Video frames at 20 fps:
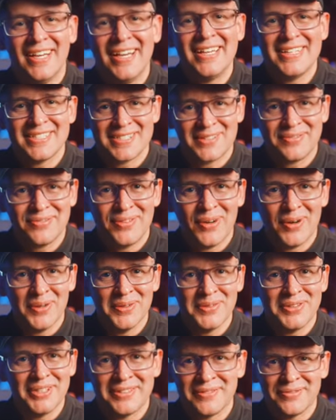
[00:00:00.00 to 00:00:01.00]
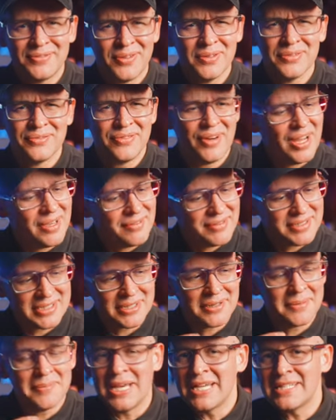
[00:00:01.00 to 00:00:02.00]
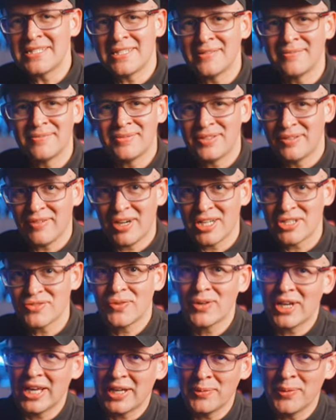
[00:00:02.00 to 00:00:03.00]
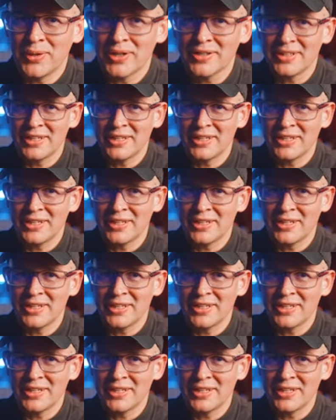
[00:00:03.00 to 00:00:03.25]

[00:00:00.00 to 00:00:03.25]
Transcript: is the Fold, and the Fold 5 is an amazing device for getting work